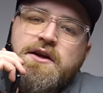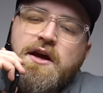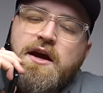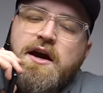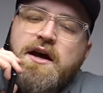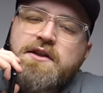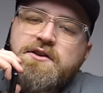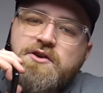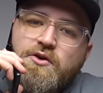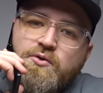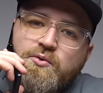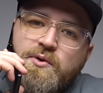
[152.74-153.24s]
You
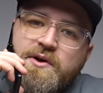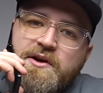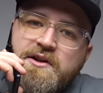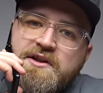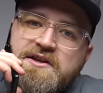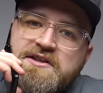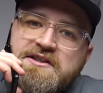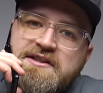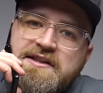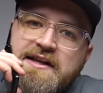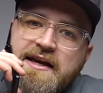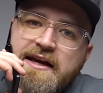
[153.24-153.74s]
got the real
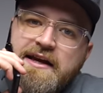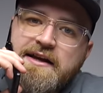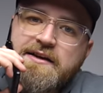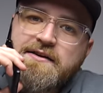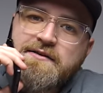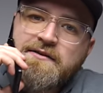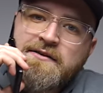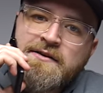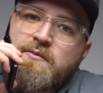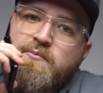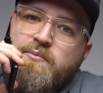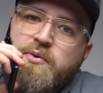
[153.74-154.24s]
estate,
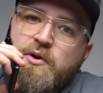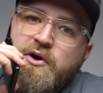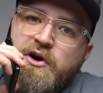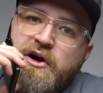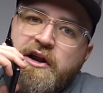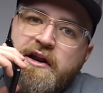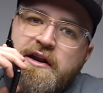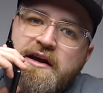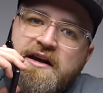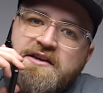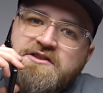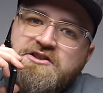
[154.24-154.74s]
put it
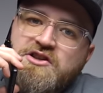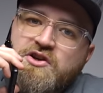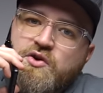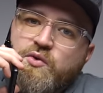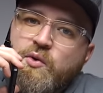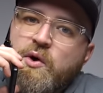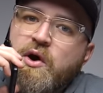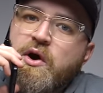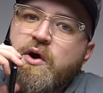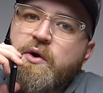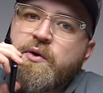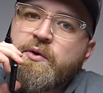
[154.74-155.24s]
in
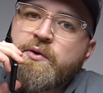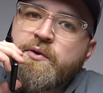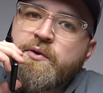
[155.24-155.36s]
escrow.